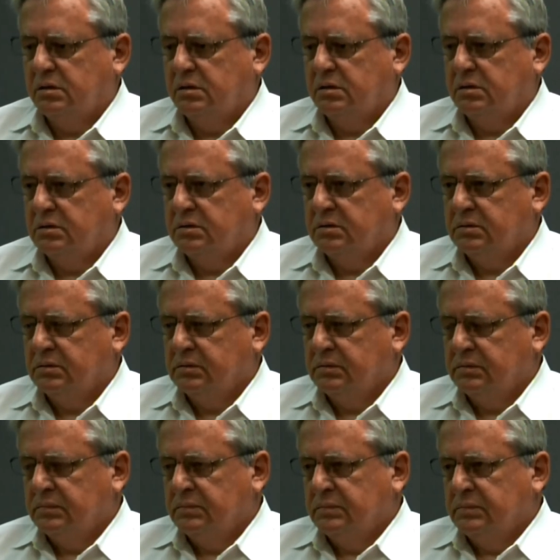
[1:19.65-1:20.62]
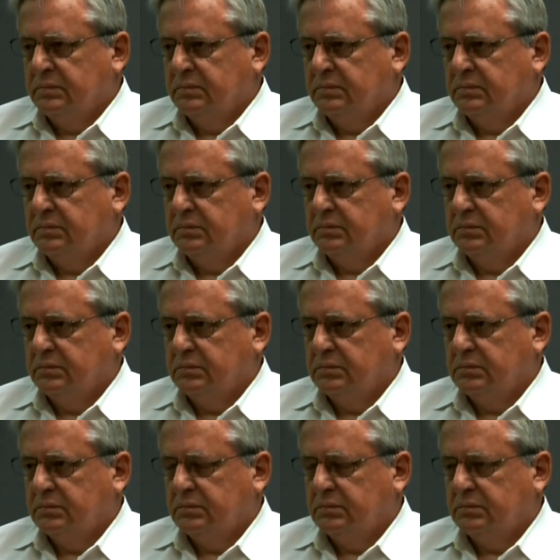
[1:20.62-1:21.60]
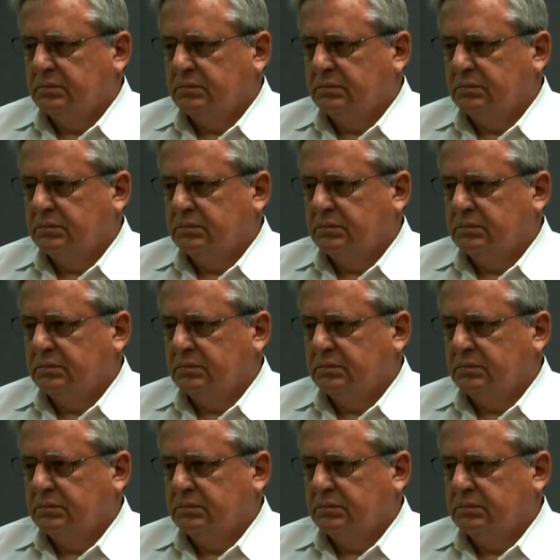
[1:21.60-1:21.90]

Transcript: No one is speaking in this clip.